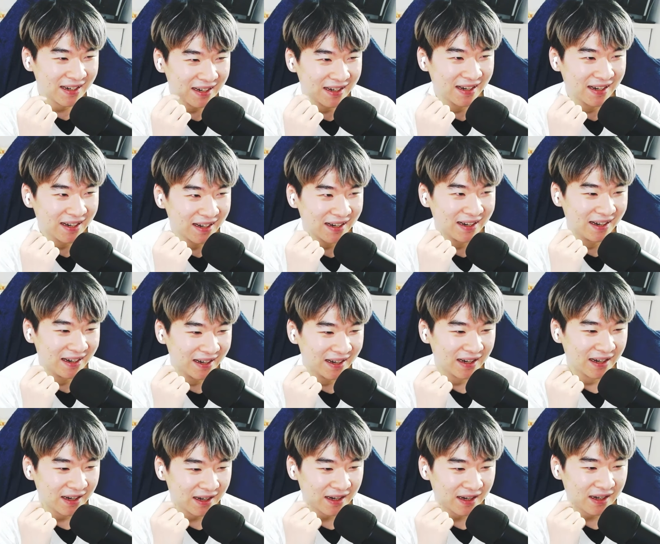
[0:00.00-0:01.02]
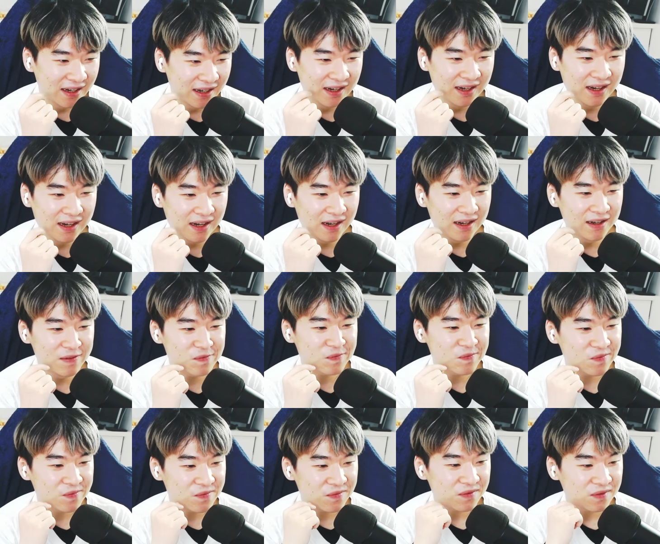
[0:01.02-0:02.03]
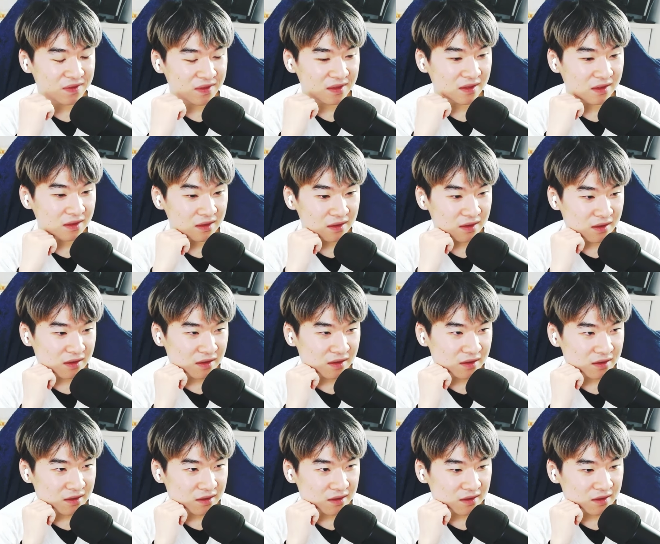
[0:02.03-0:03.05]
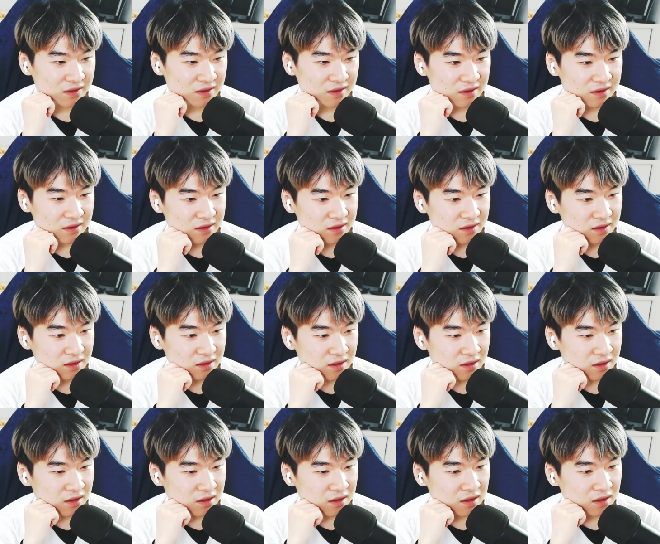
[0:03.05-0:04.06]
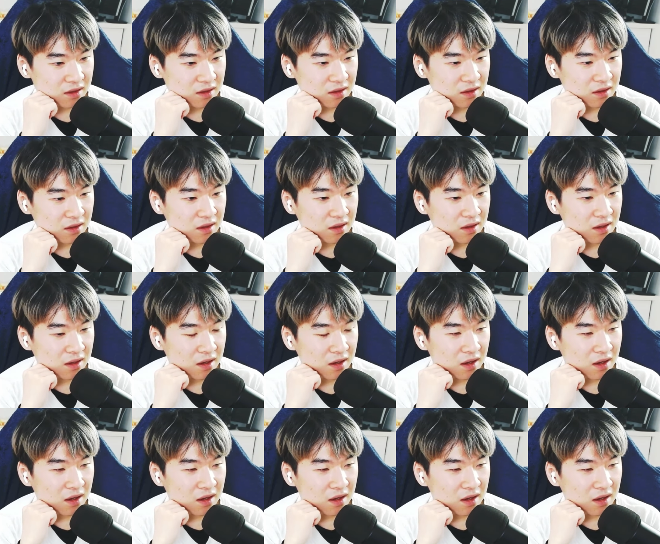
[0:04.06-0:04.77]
(silence)